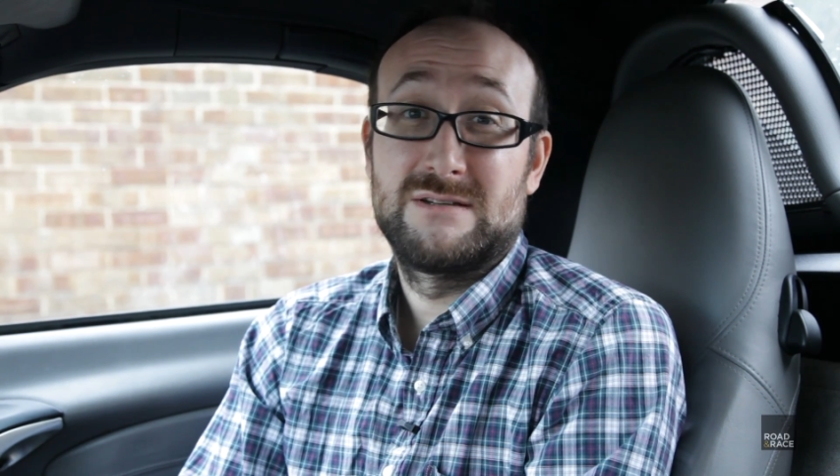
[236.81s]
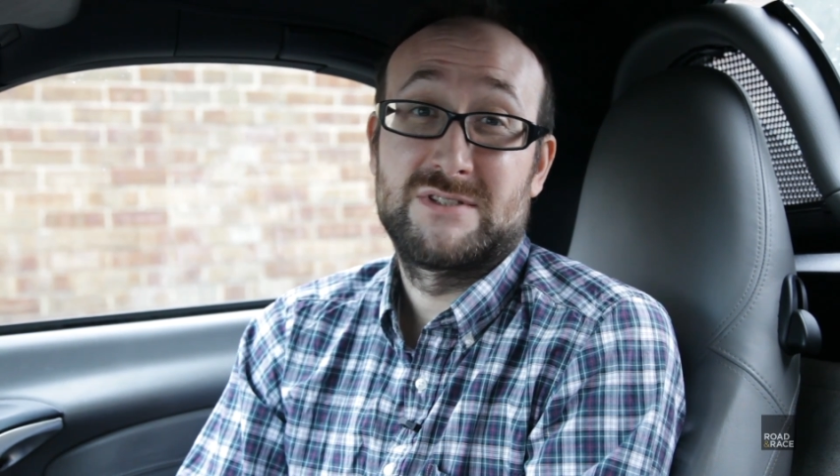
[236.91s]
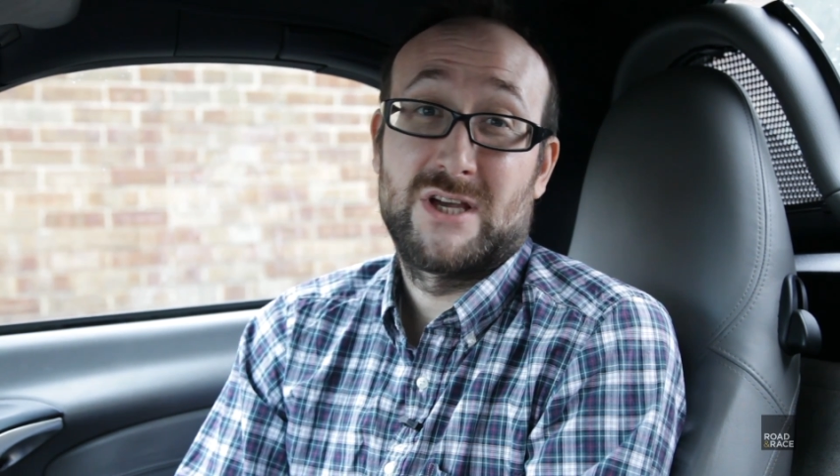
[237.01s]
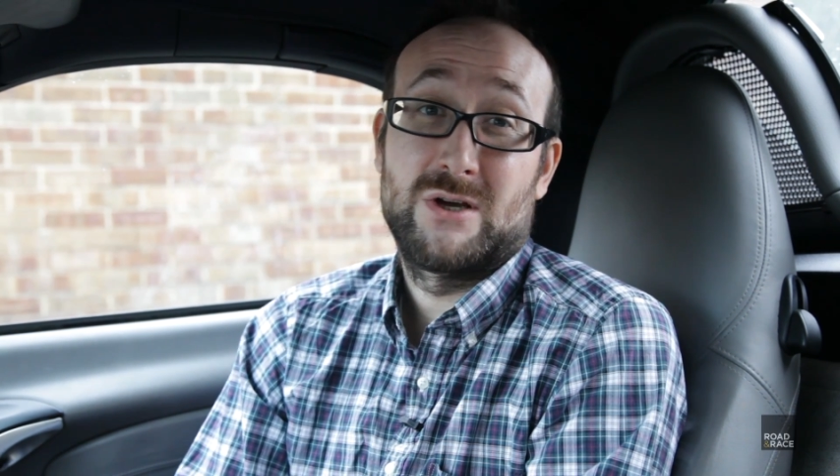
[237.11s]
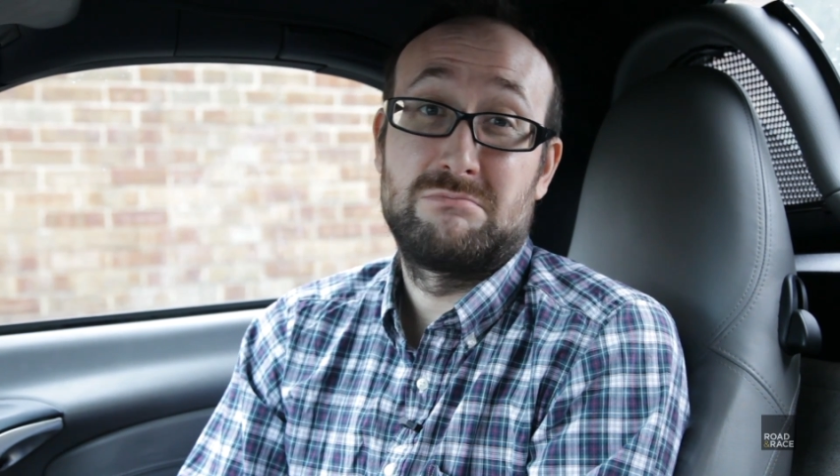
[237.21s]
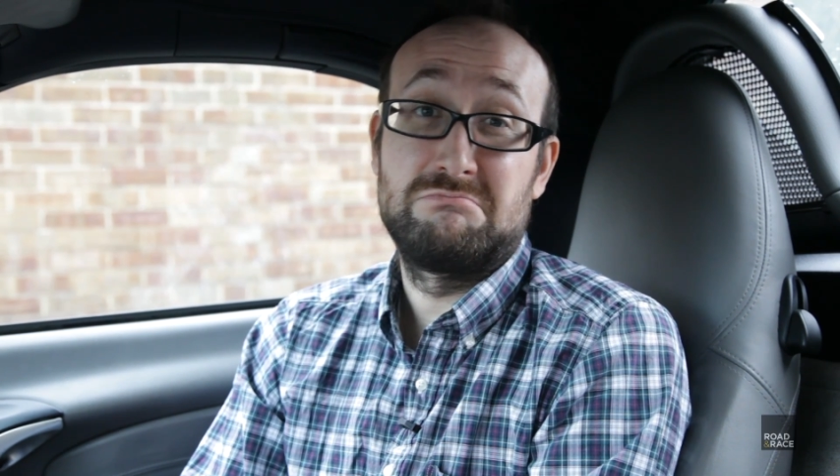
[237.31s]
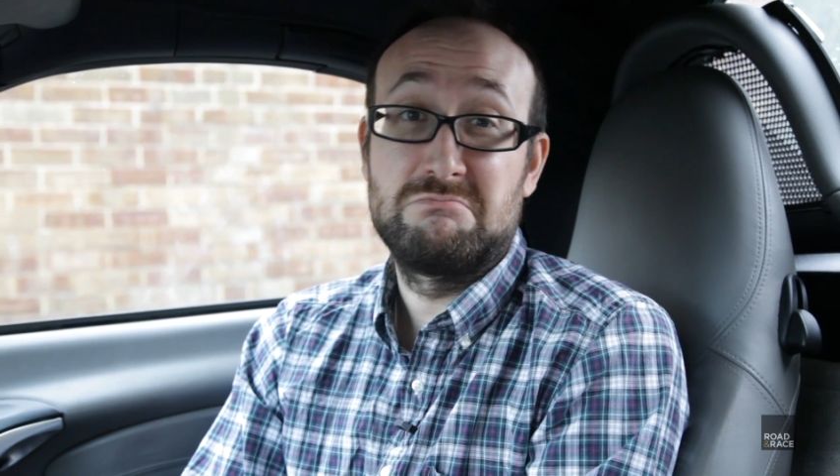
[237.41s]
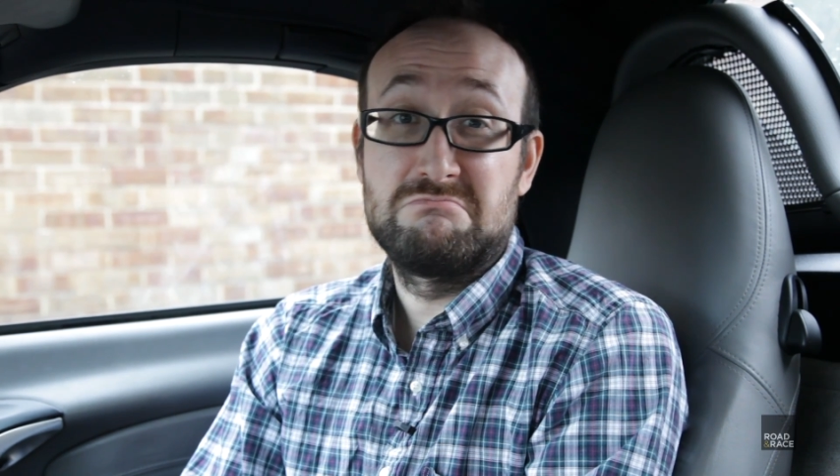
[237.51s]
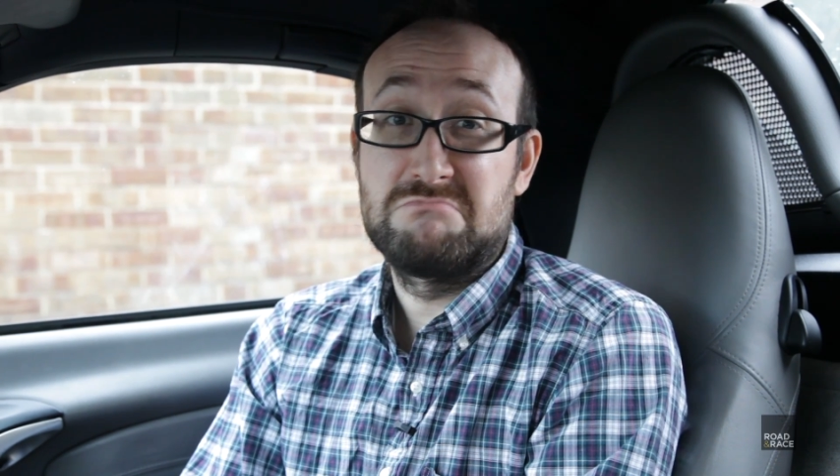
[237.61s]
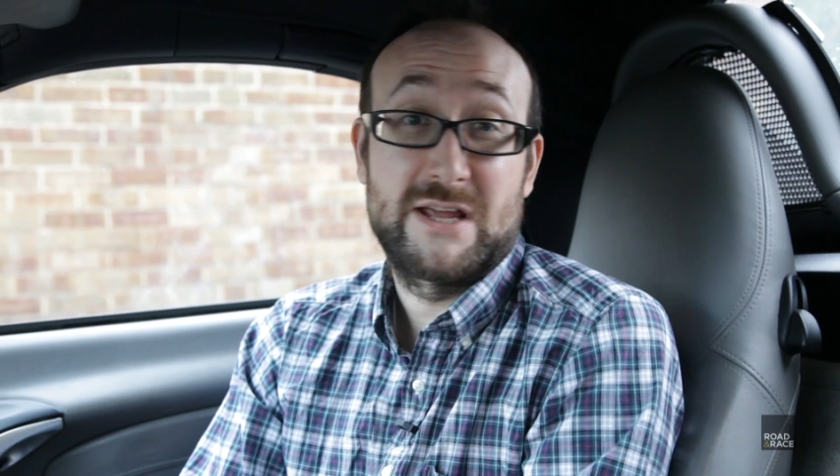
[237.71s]
so
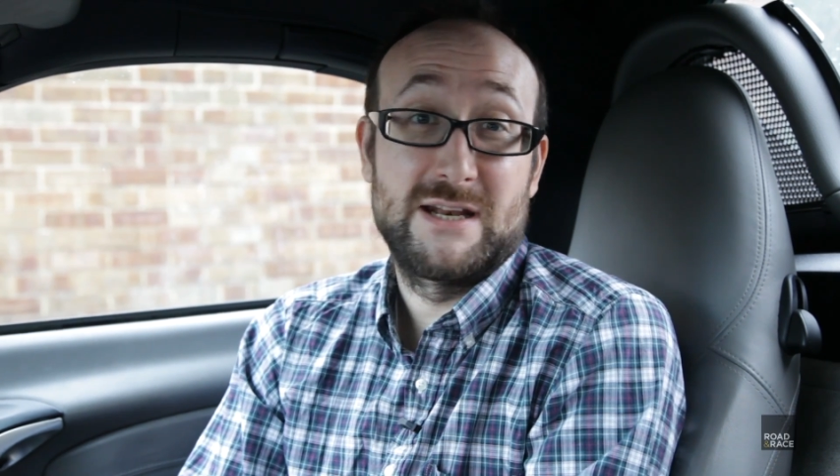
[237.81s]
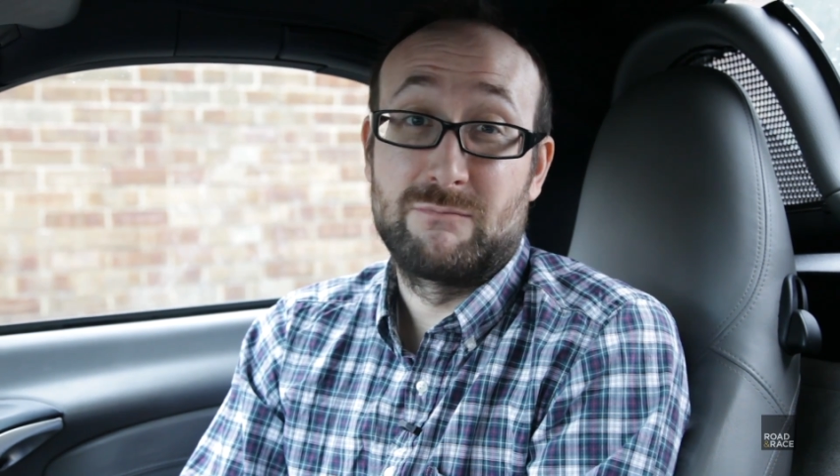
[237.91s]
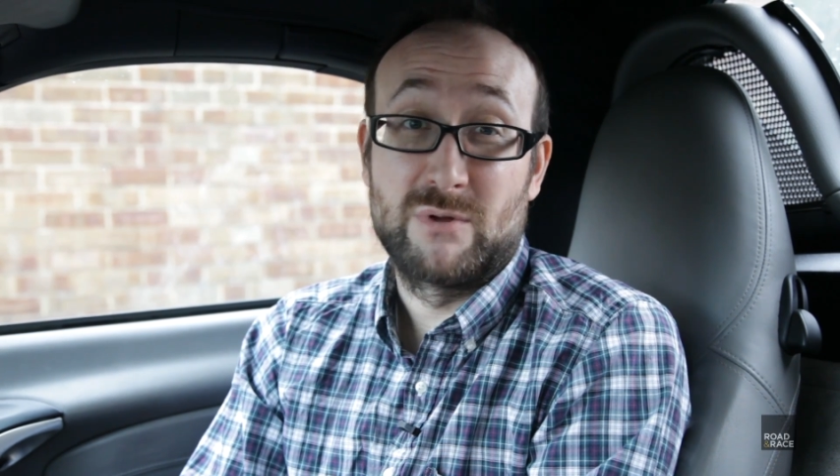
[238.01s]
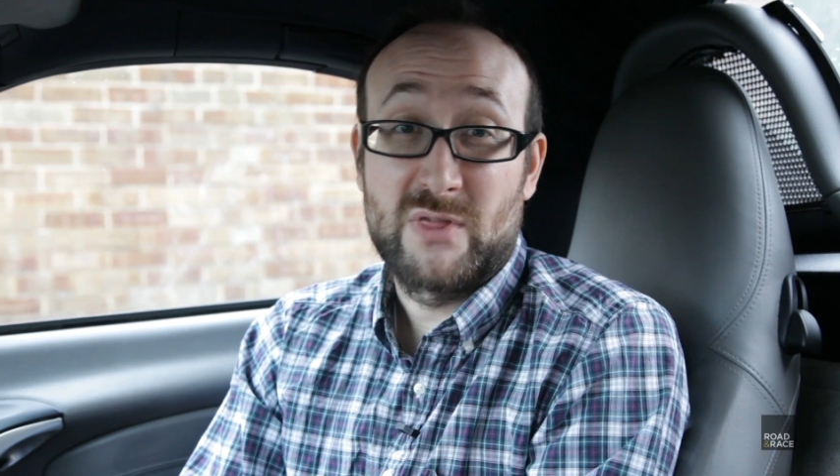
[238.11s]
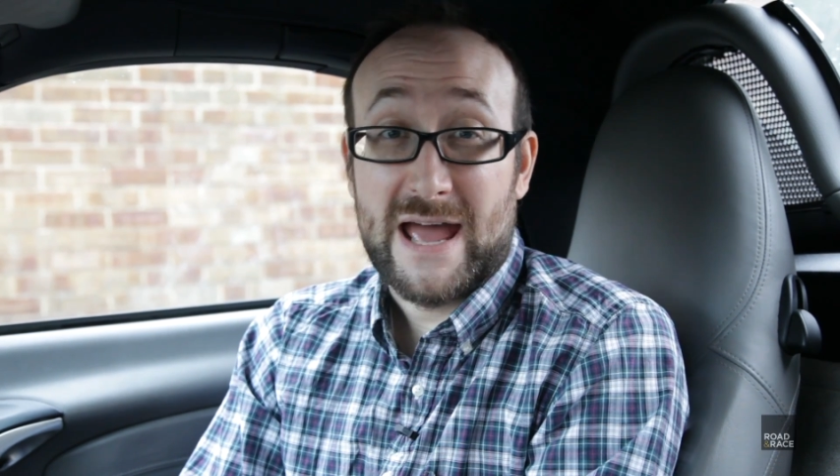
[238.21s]
we could live with